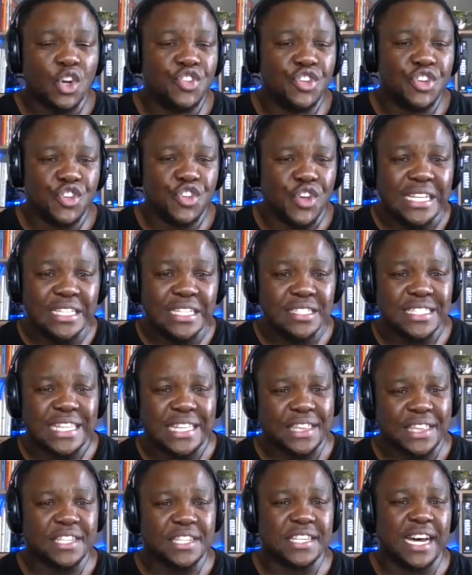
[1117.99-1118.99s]
retrenched
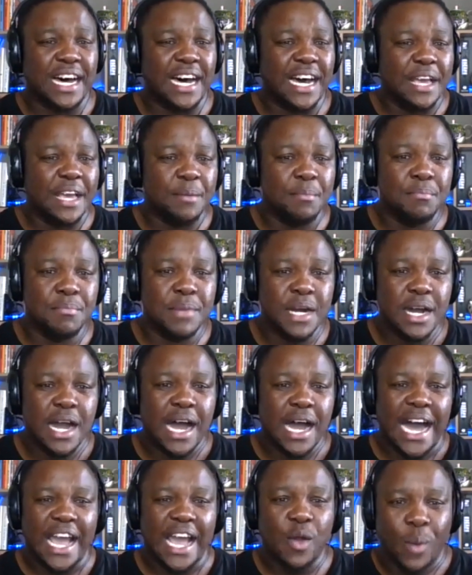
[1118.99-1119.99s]
at the time.
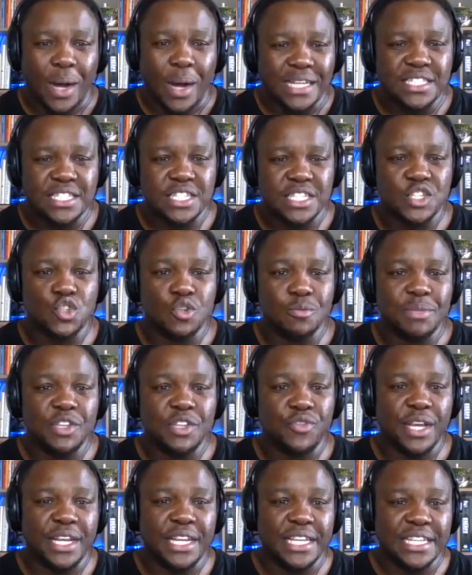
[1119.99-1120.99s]
I wanted to
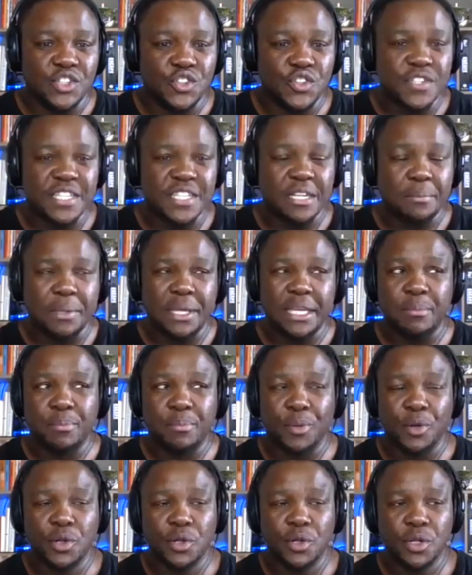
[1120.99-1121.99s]
meet really interesting
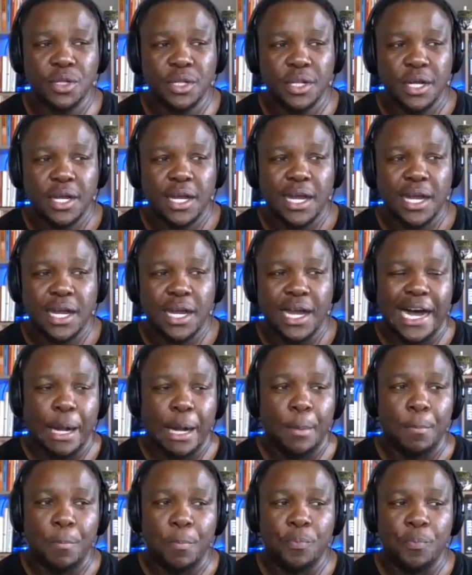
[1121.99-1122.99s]
people.
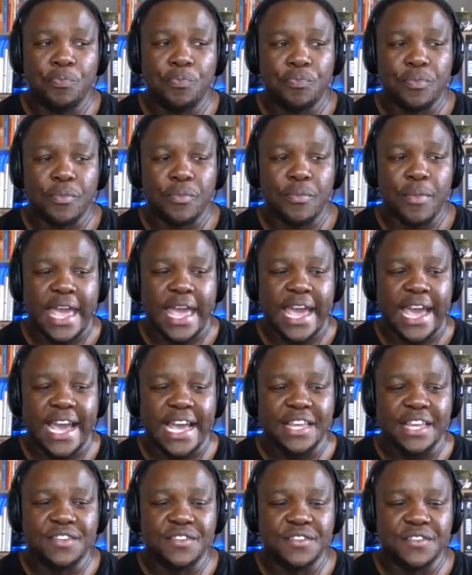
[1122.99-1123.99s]
And
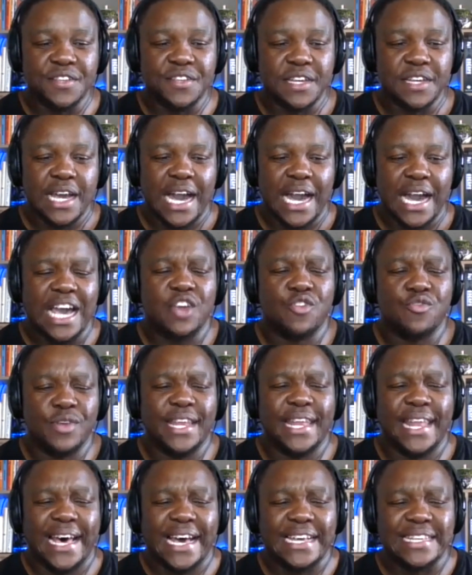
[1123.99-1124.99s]
I
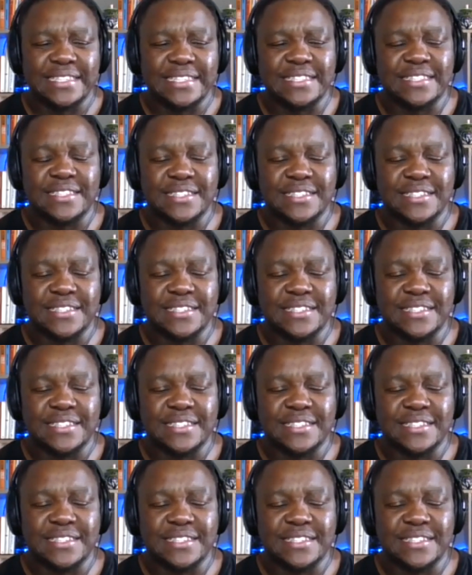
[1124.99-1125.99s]
realized
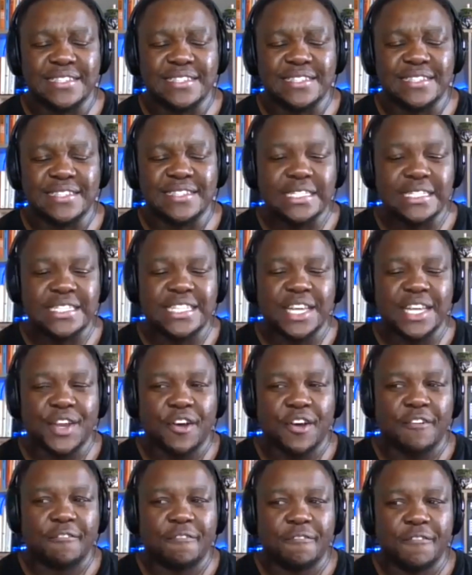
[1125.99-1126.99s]
that instead
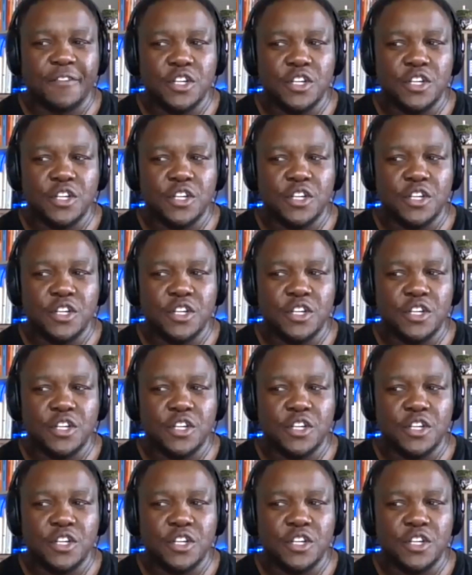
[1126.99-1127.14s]
of